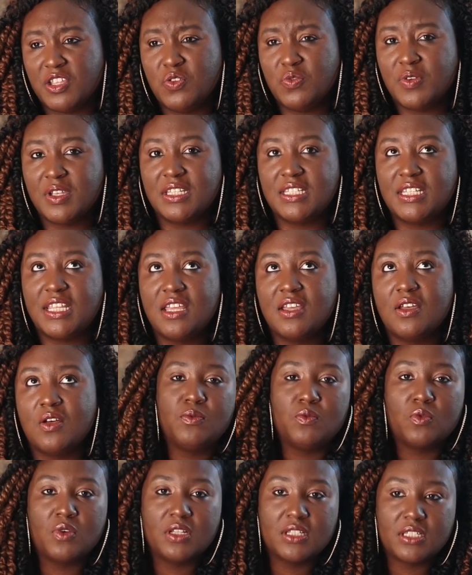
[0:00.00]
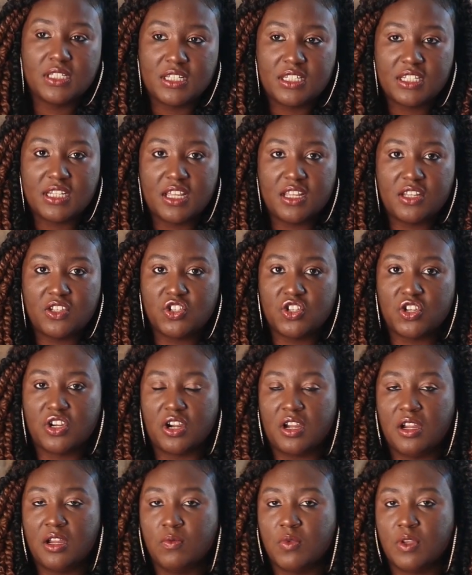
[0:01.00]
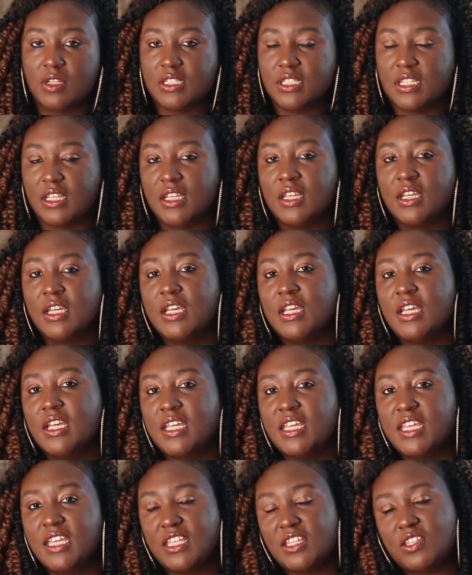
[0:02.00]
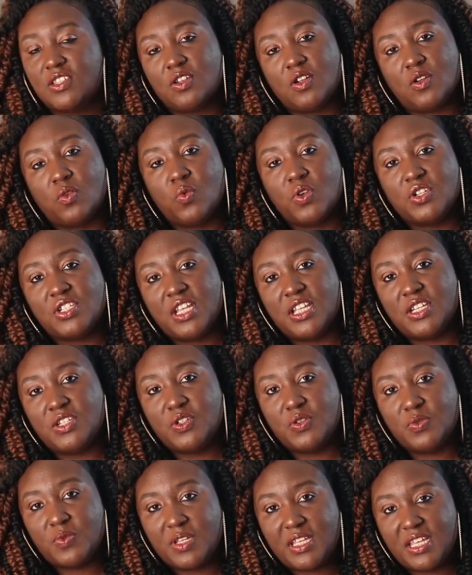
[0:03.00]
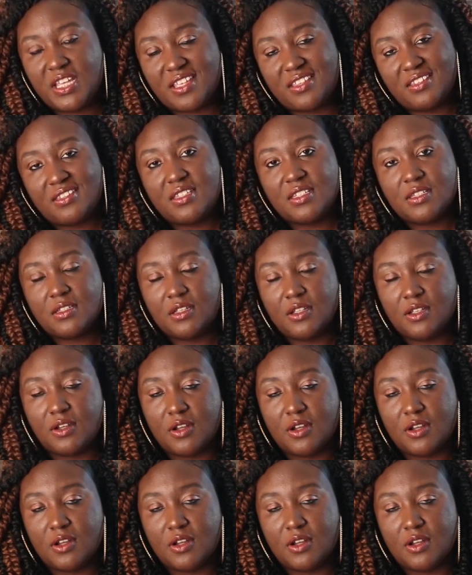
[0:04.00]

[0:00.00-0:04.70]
You can tell he wants to touch her. He wants to kiss her, which they do kiss.